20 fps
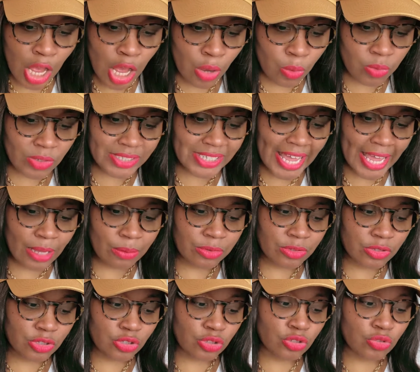was able
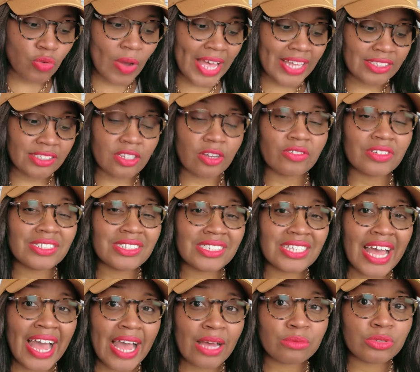to do at certain
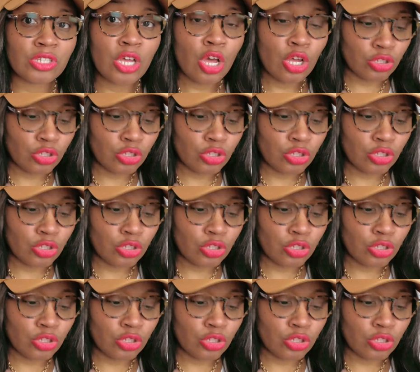times